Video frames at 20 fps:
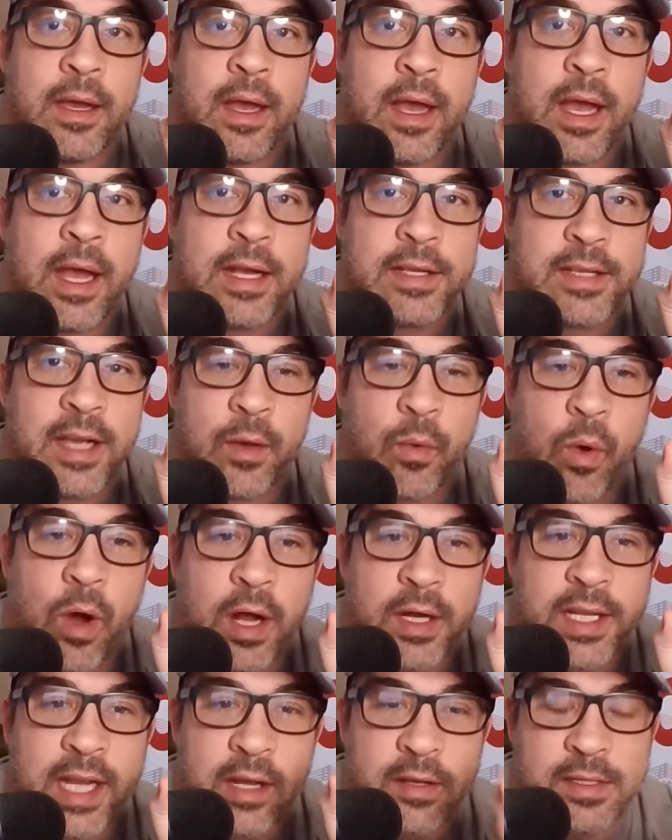As I
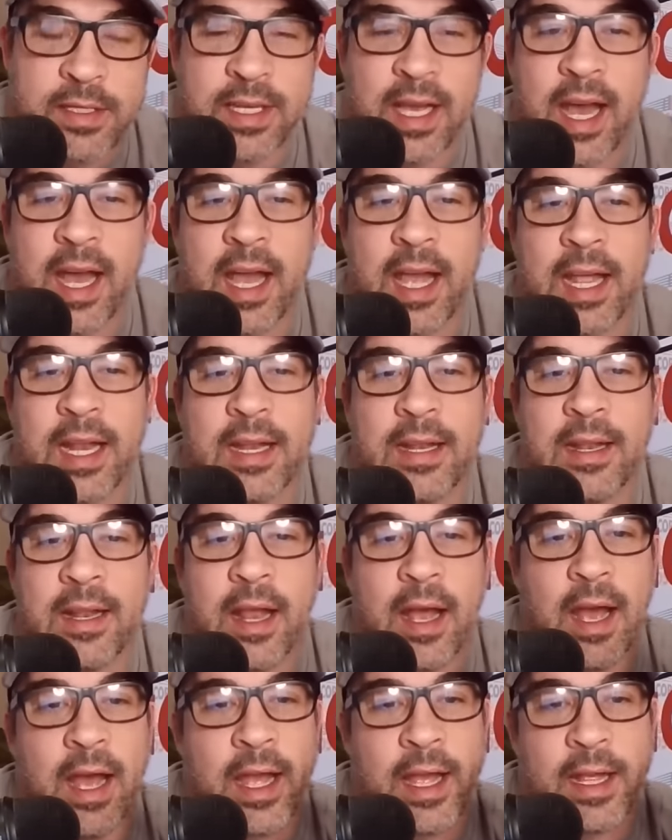walked outside,
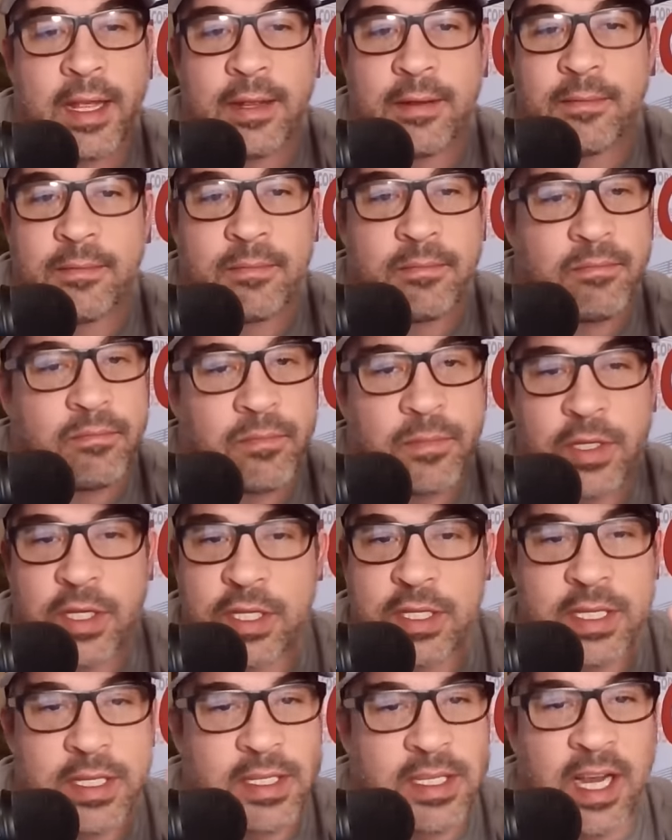I
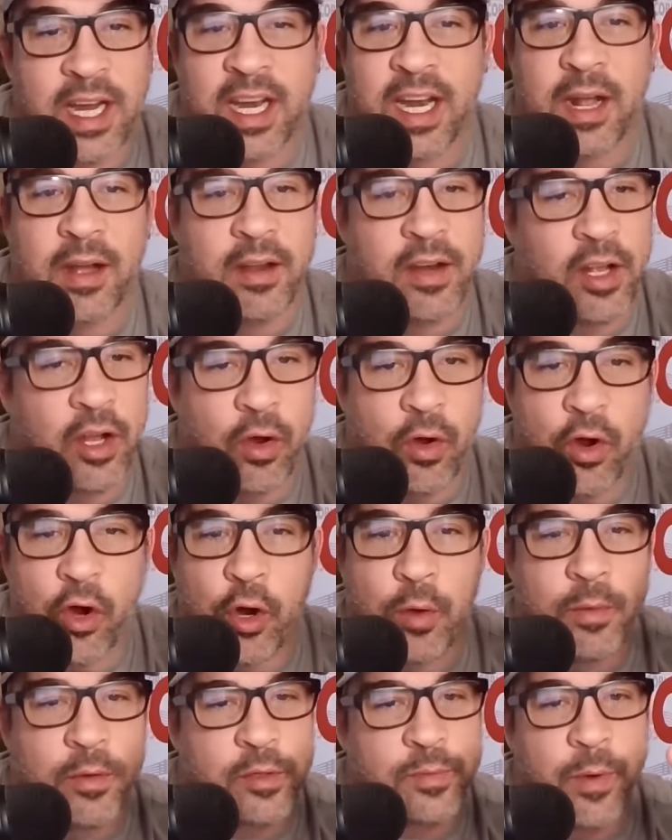just decided I'm going to go
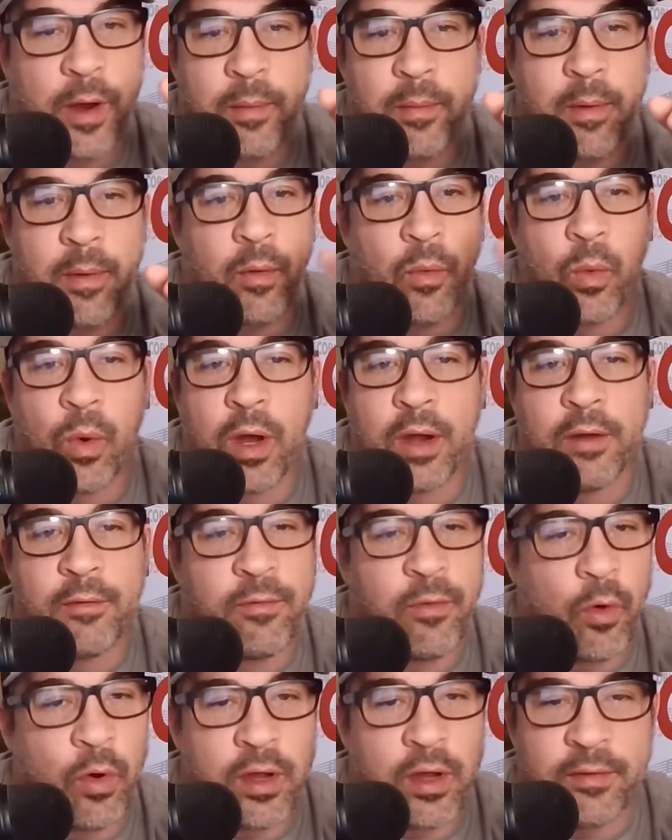home. It was probably about one
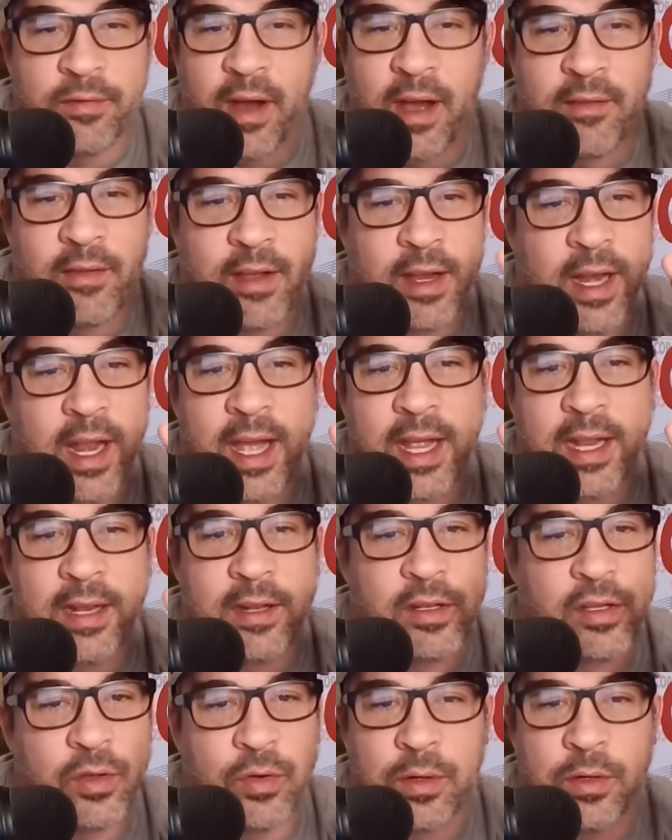forty-five at night,
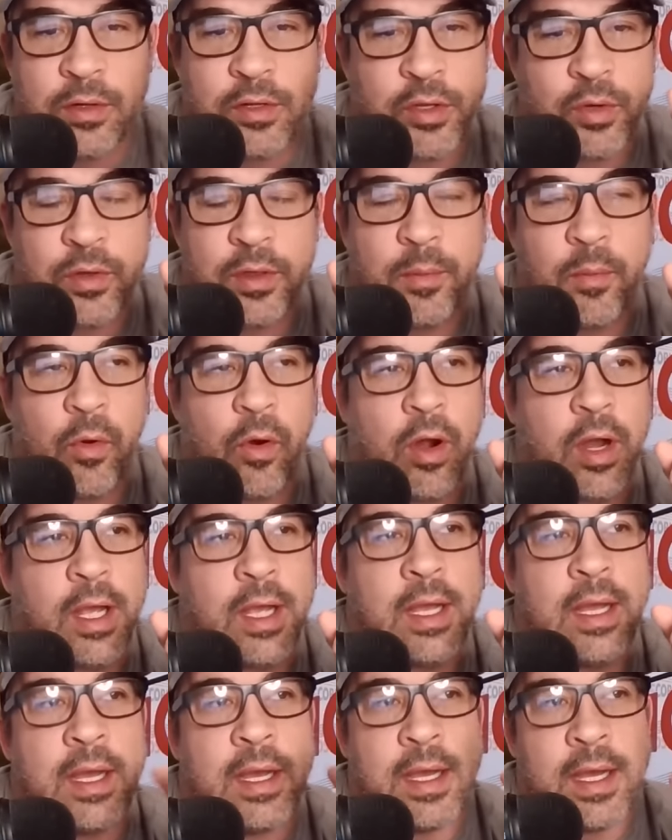two, two in the morning,
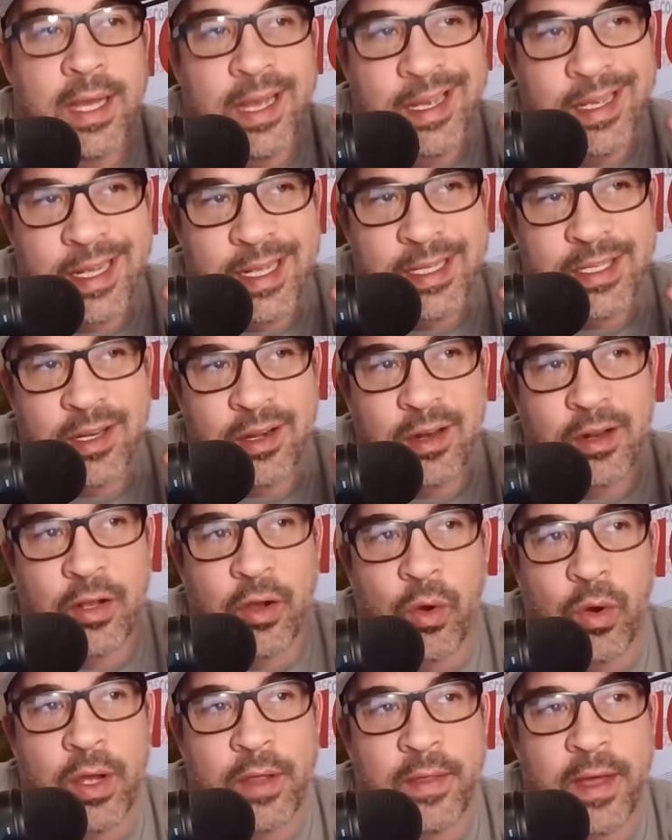and I started
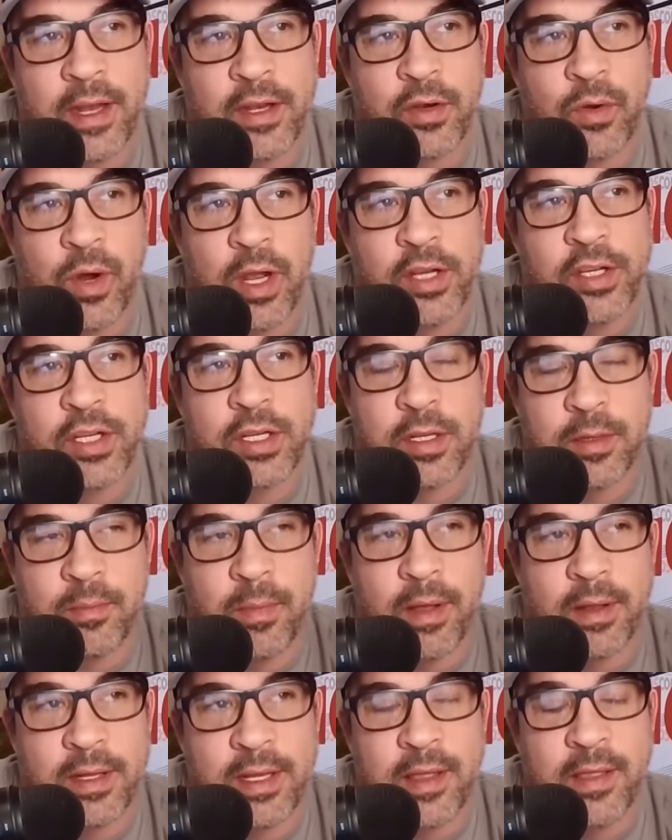going that direction to
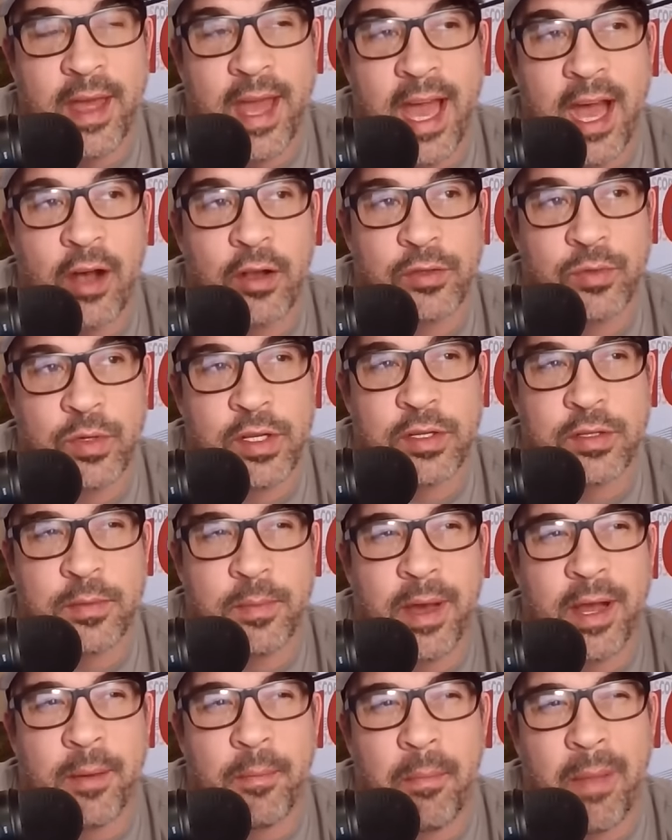my, to the house, which is
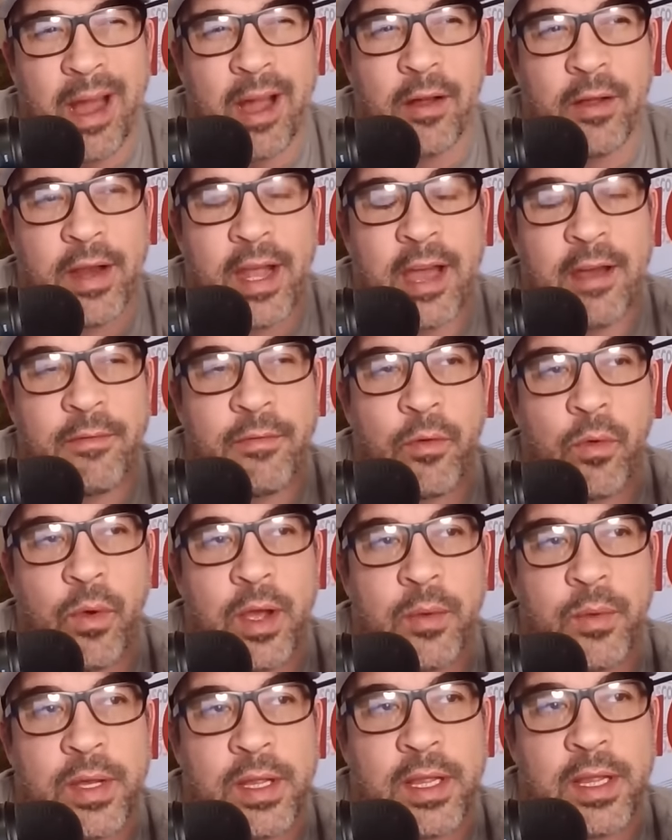about a mile and a half
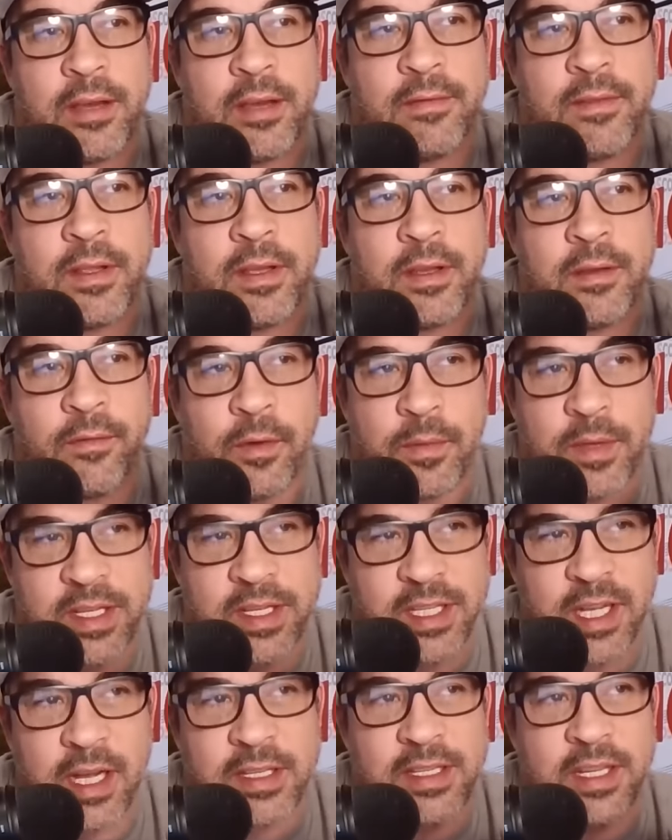away we lived from the
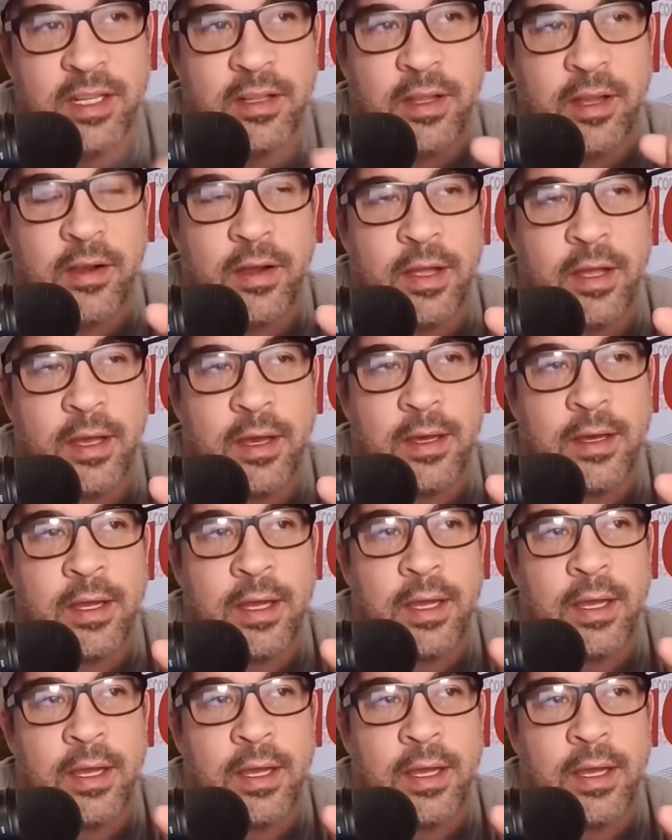Scottsdale area.